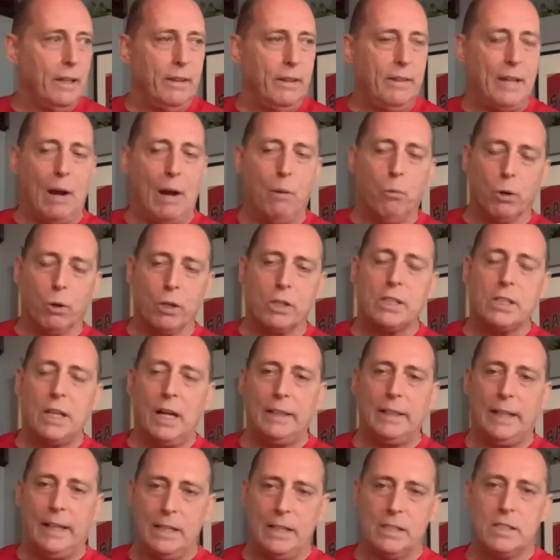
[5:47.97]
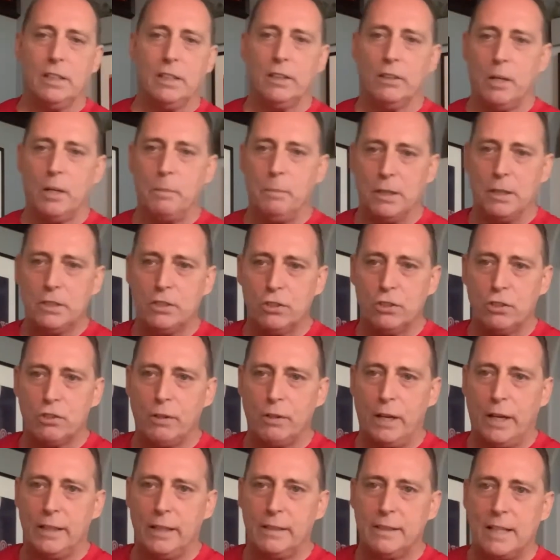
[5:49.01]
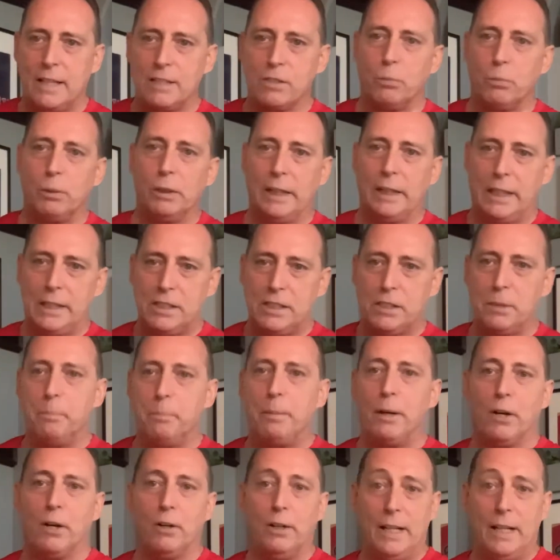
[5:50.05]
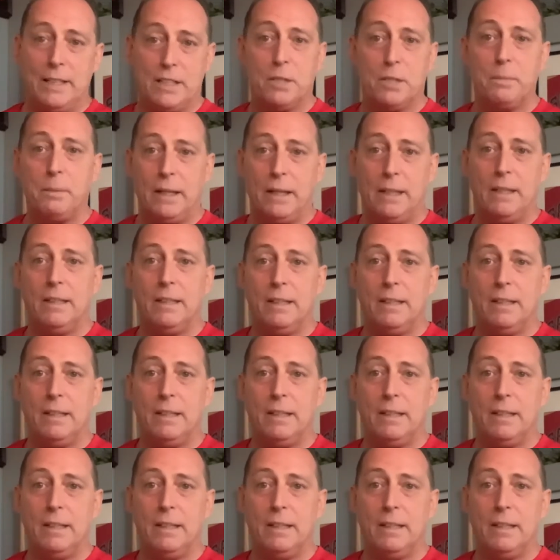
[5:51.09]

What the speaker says: that works on ancillary muscle strength as it relates to barrel head speed.